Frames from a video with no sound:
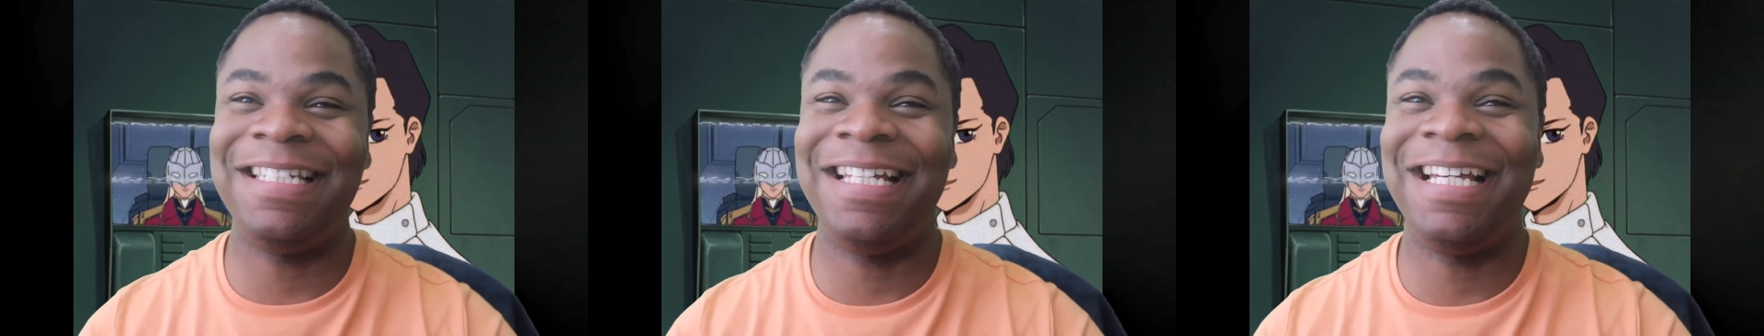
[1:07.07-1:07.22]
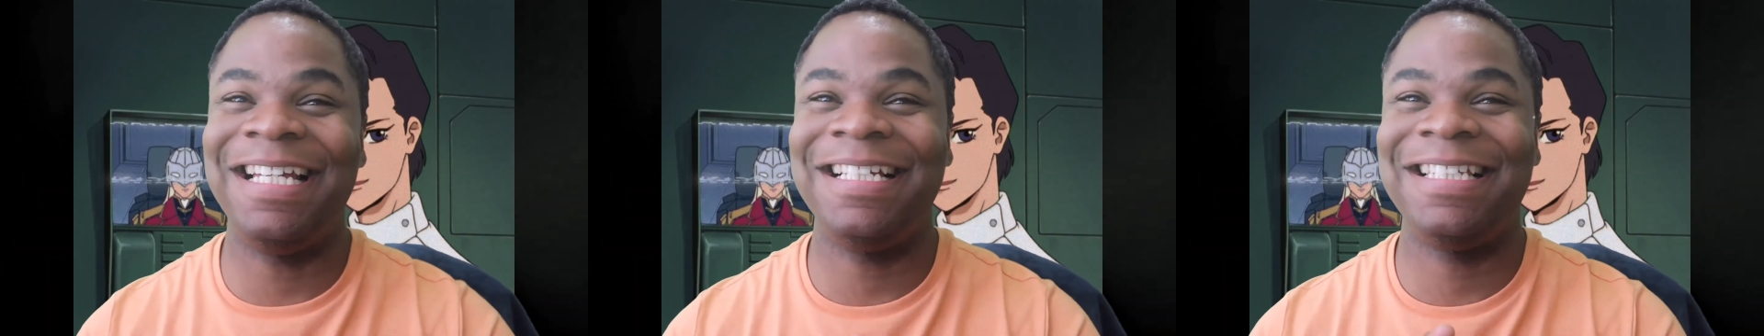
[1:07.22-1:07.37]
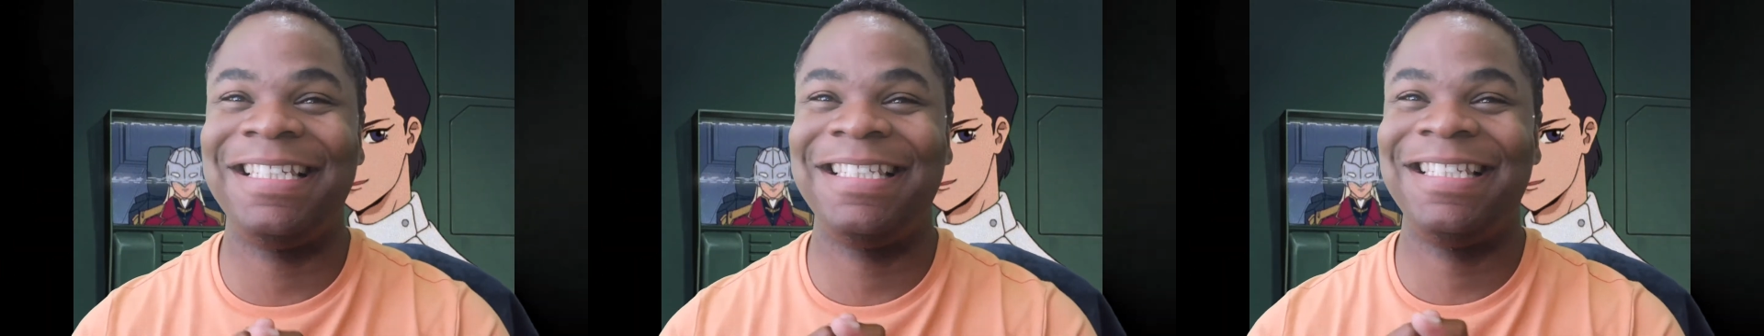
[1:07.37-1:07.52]

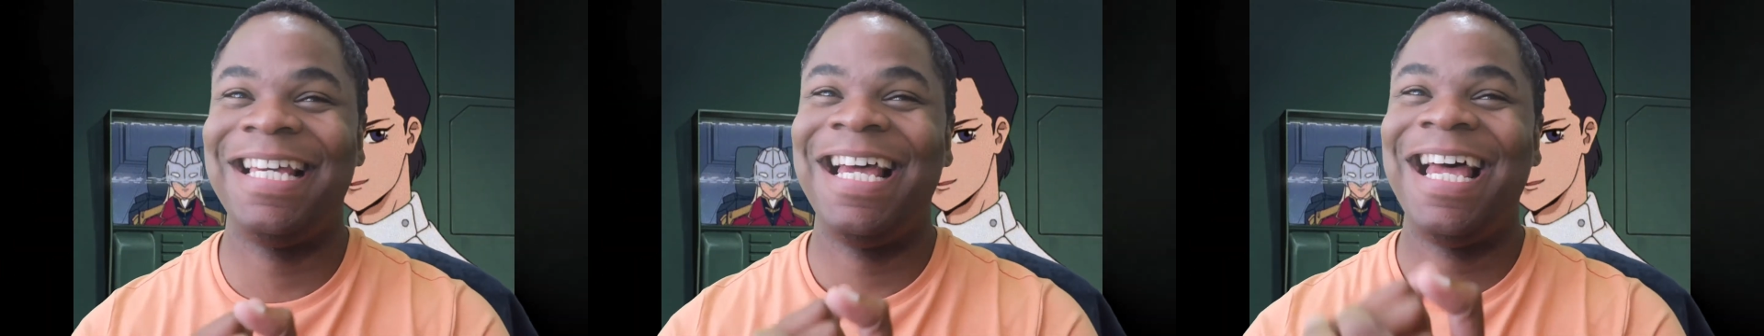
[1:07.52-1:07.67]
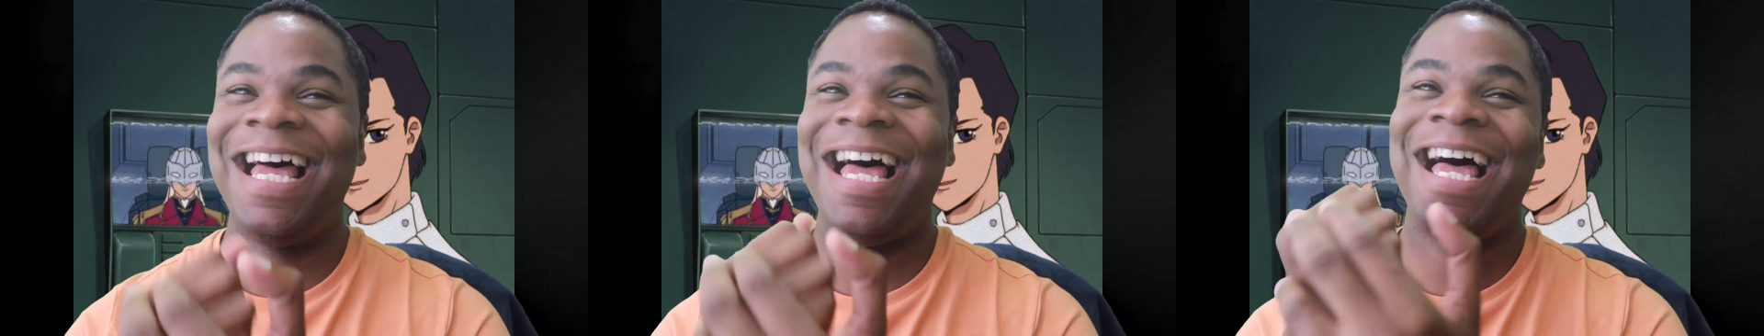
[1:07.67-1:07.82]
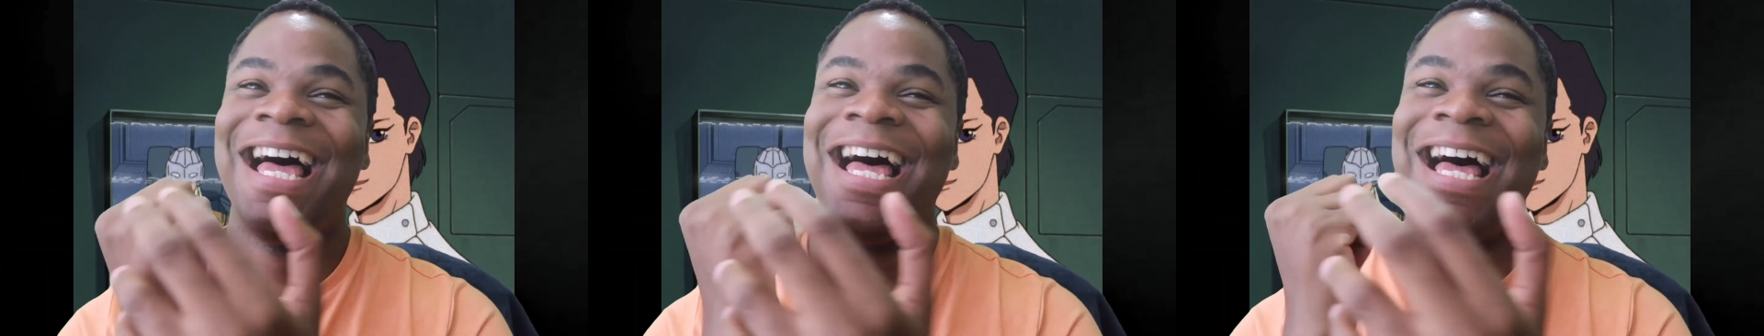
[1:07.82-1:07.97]
next.
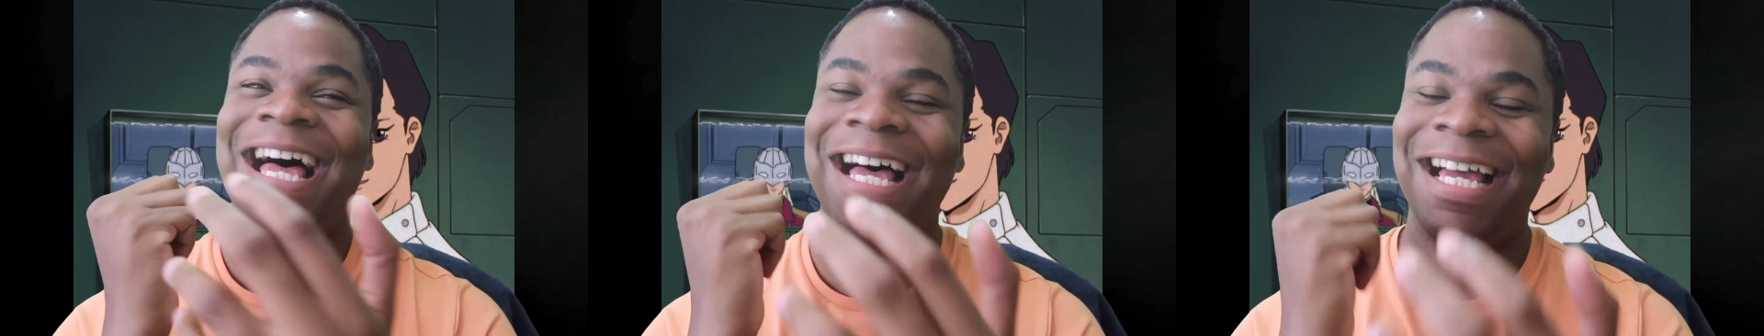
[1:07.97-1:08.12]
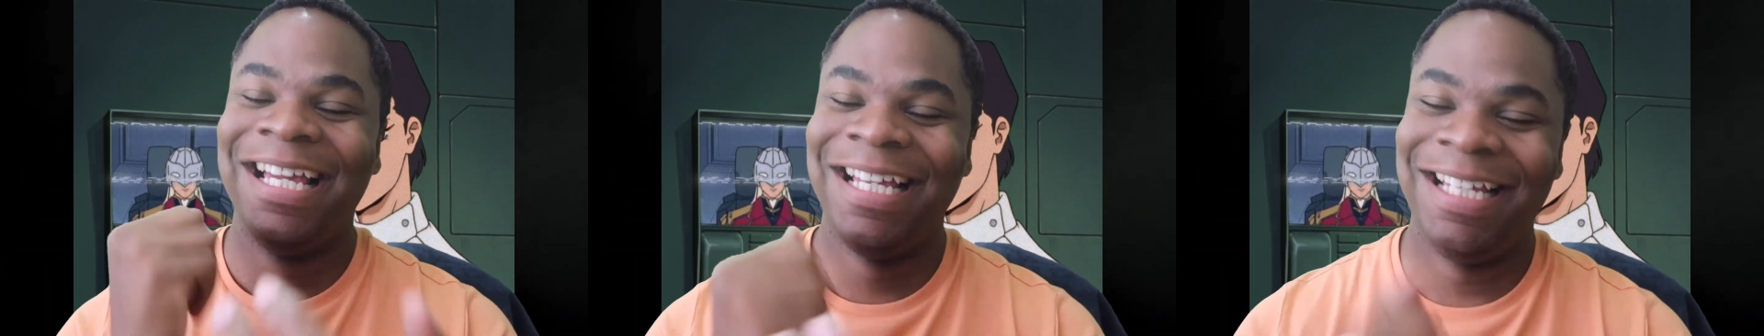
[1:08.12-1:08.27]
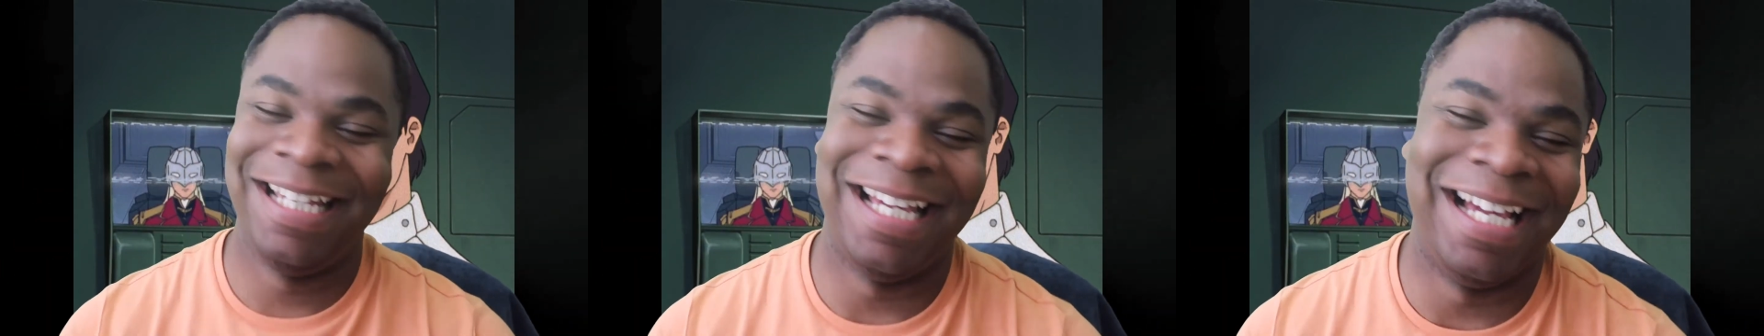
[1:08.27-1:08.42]

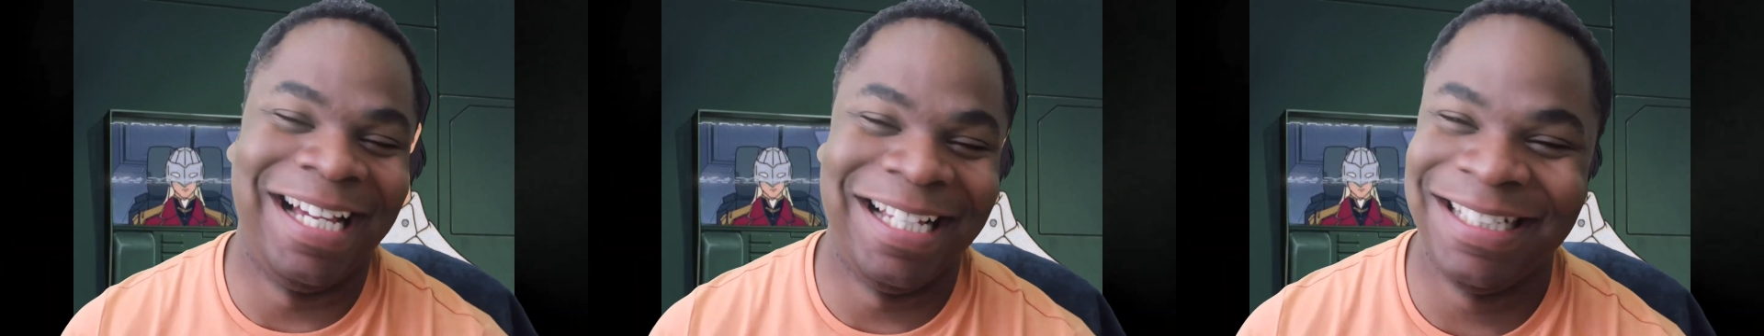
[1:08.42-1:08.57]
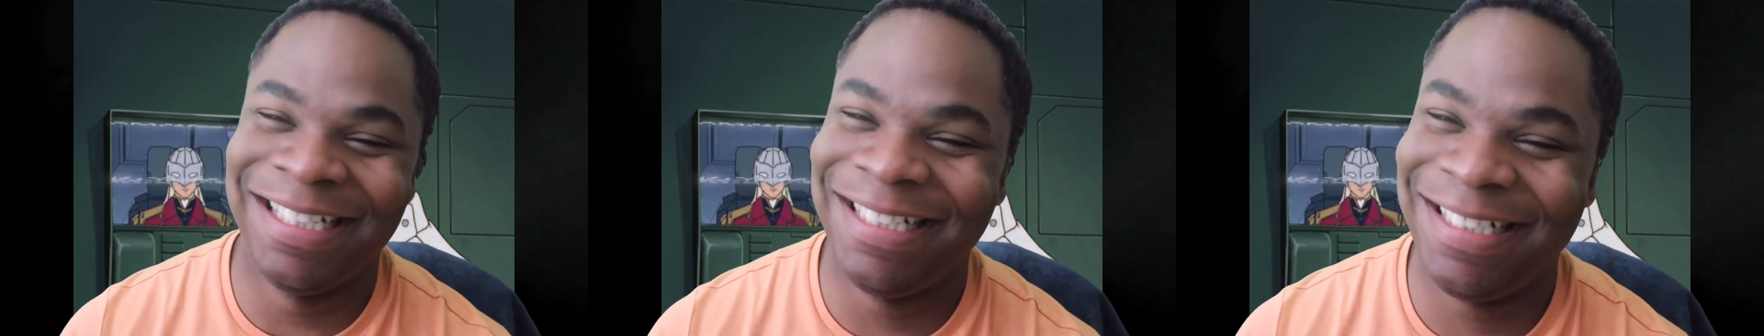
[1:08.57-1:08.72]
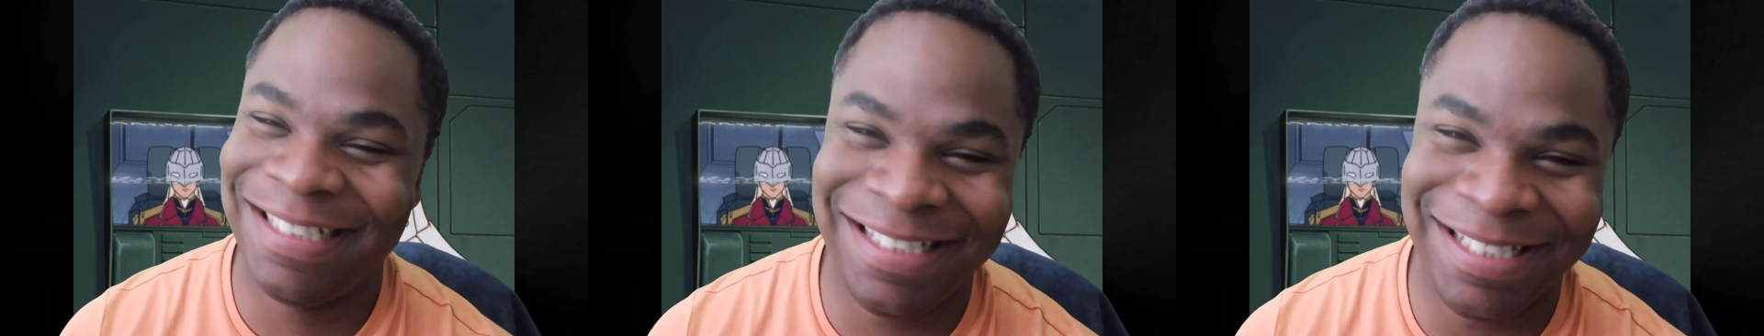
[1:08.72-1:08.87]
Yeah,
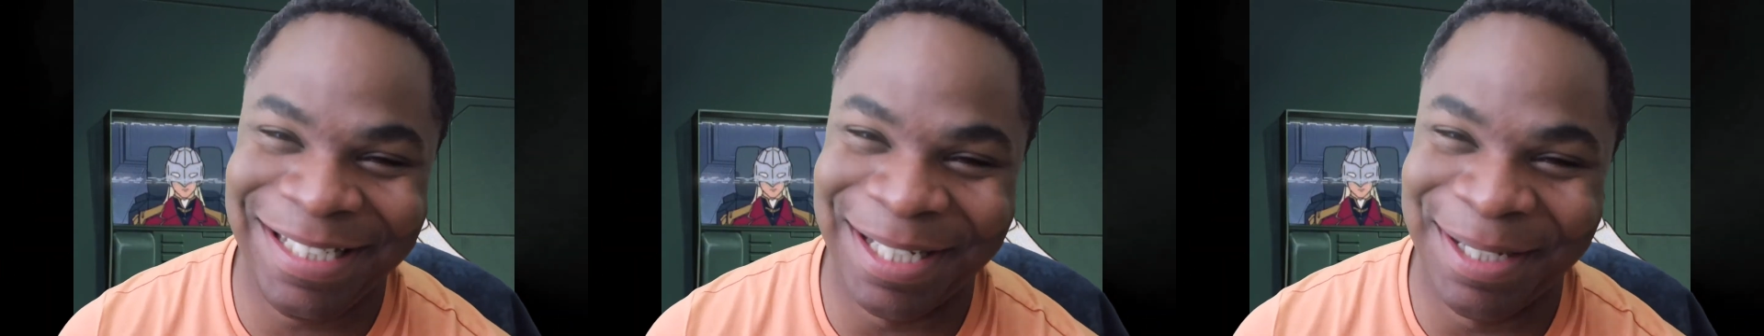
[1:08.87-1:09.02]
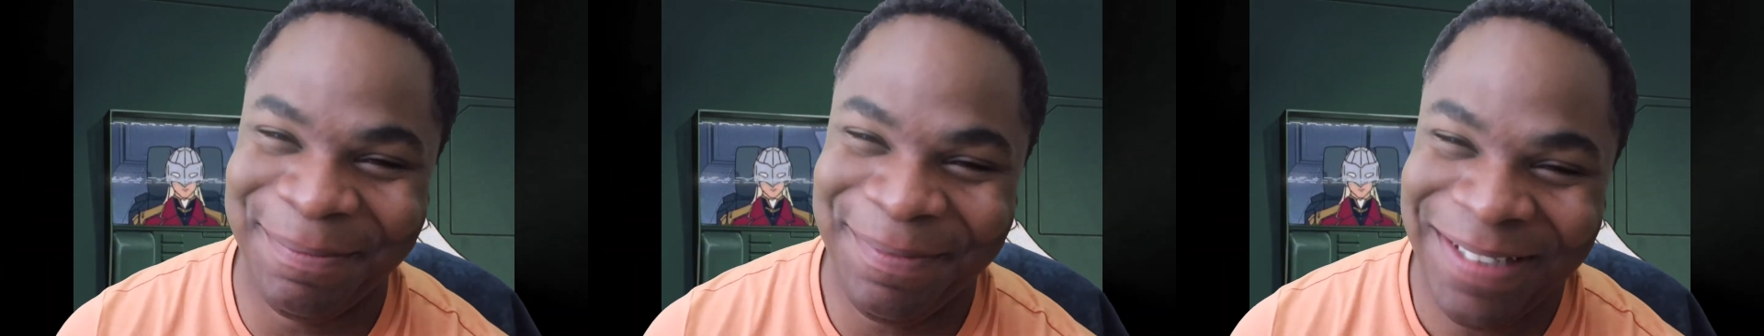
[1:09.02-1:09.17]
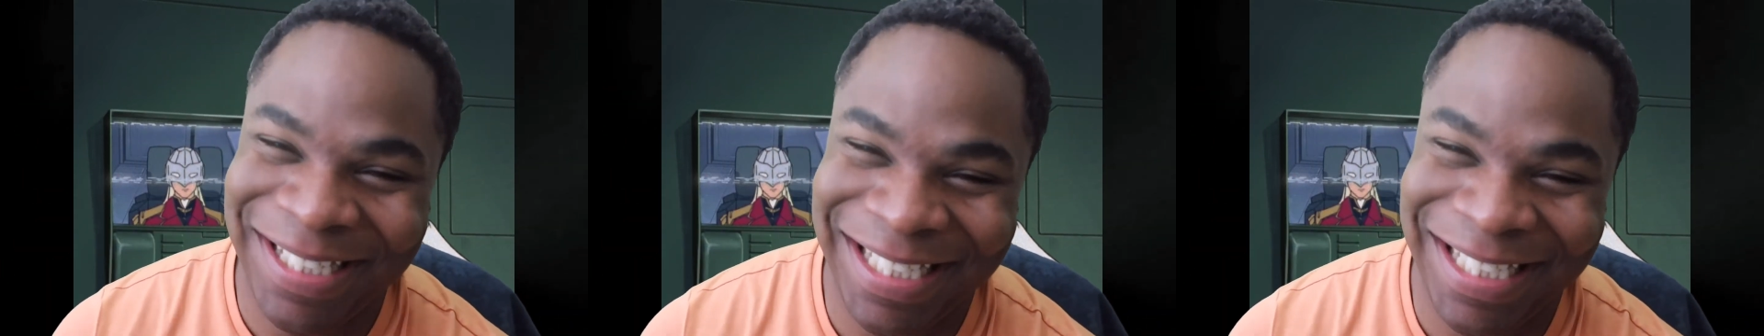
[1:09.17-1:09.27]
let's just...